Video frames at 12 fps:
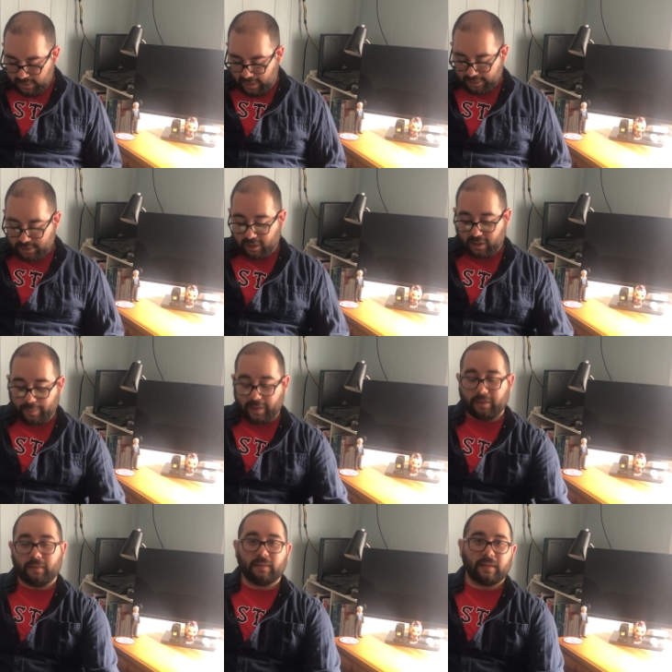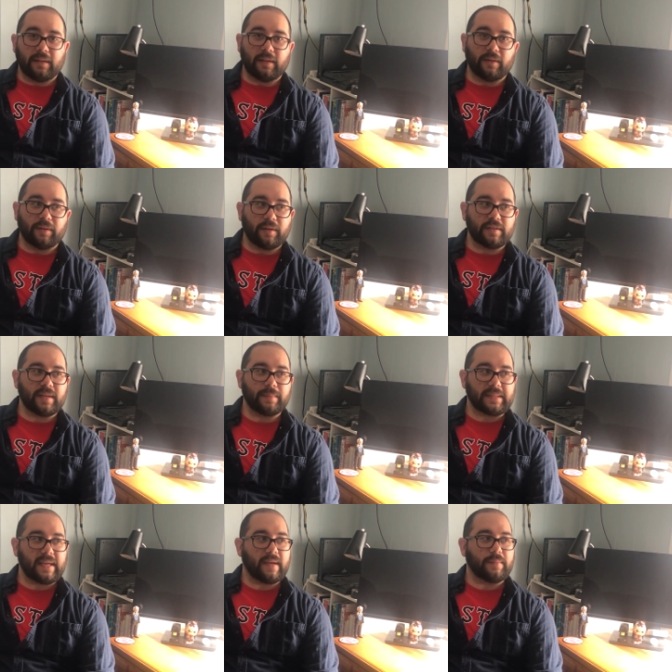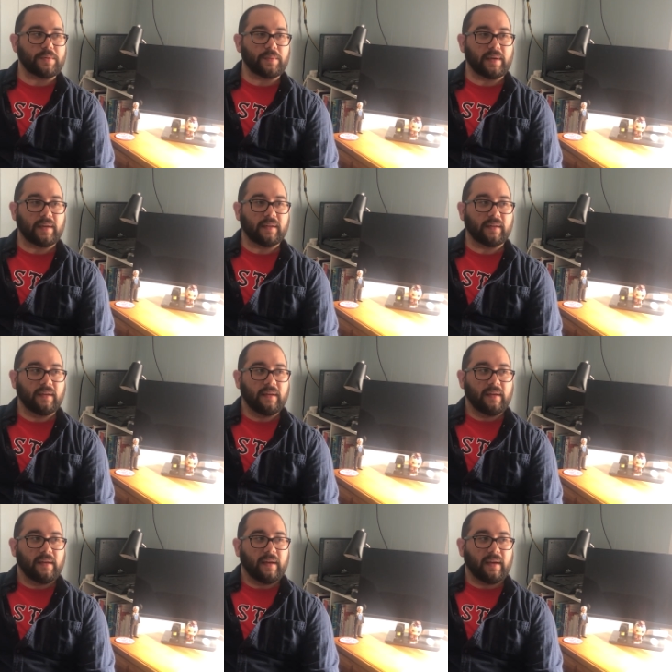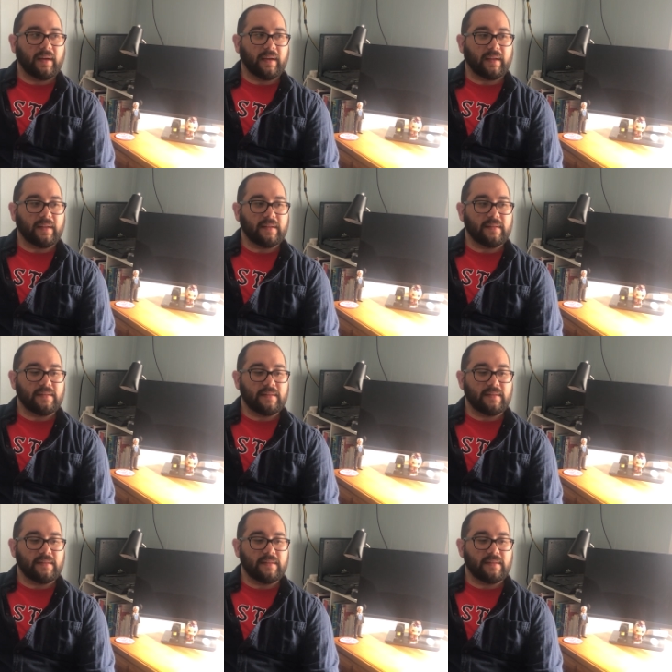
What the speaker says: I talk about, there are some times where I'm